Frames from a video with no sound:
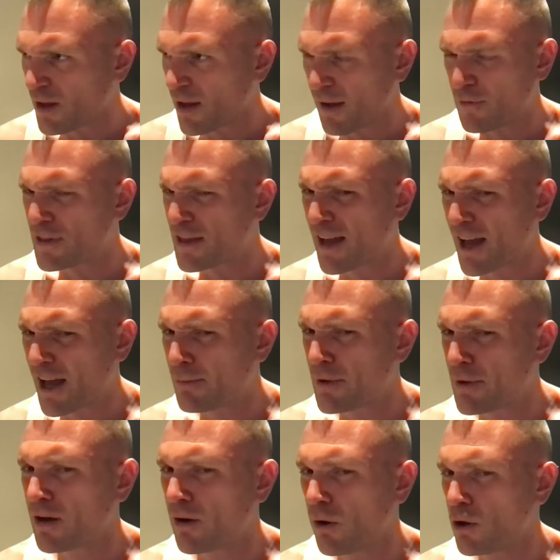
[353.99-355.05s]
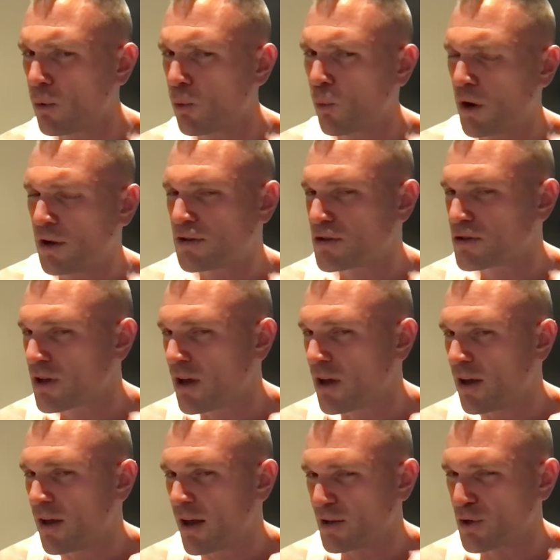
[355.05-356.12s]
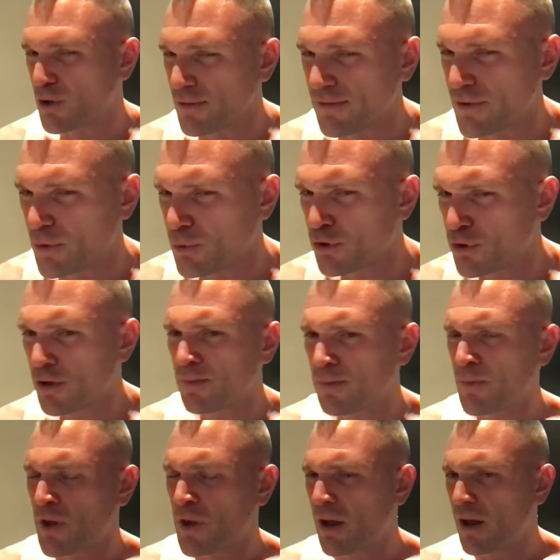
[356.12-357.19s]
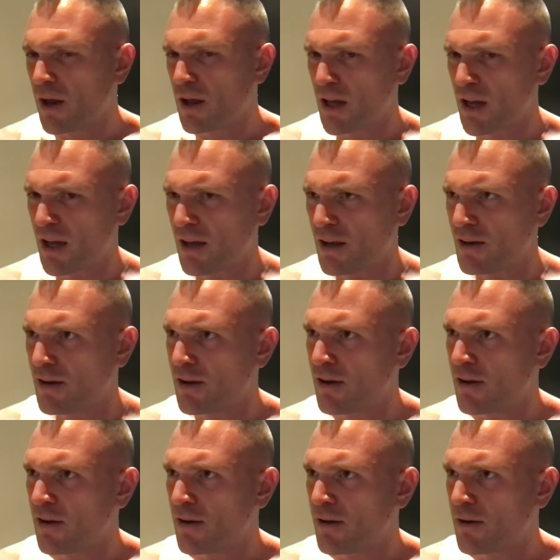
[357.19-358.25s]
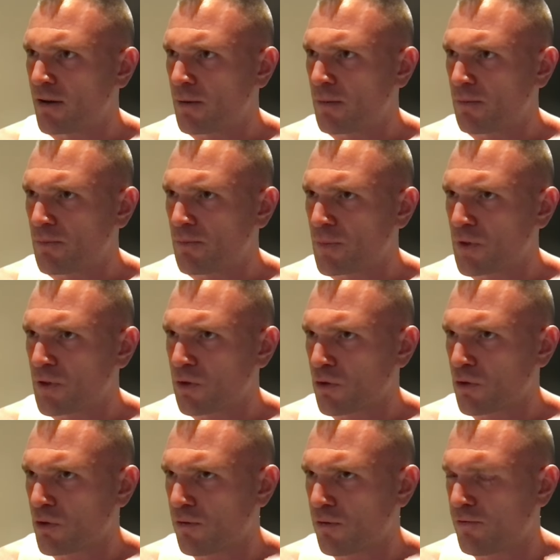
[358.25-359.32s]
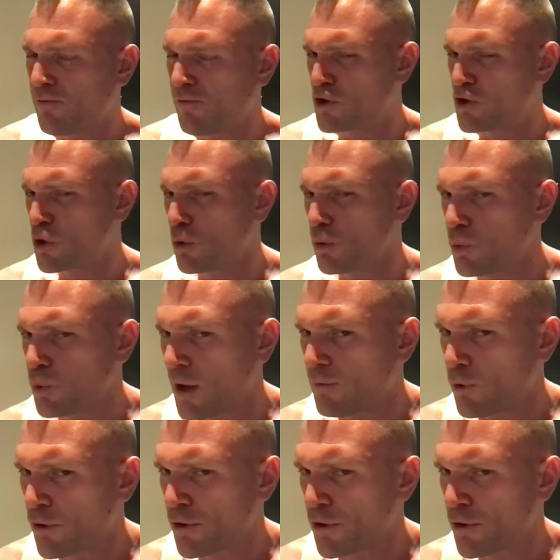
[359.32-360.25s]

everything happening all at once and confusion and the physical level